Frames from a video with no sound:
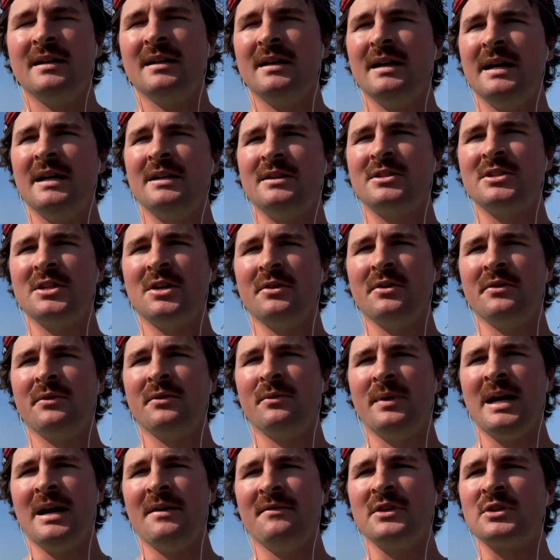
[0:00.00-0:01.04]
And so we
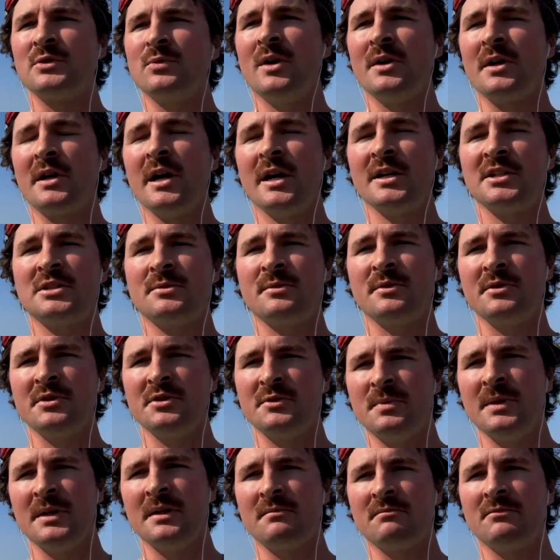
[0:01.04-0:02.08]
have this one customer who's
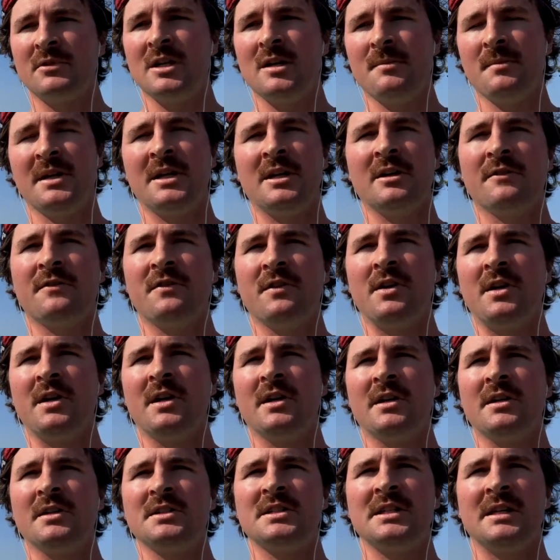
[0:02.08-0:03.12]
been coming here for
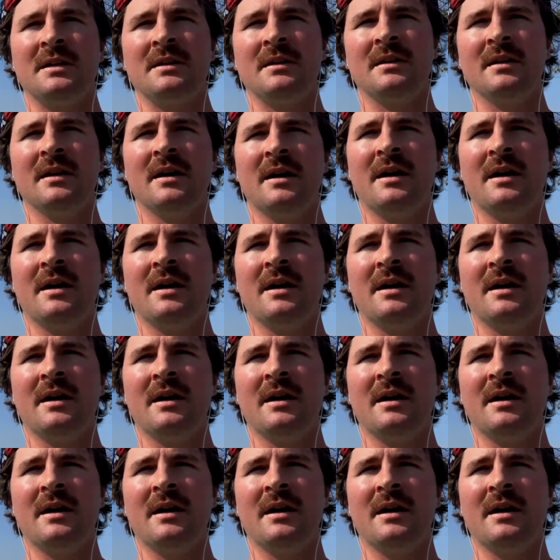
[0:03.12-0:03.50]
years and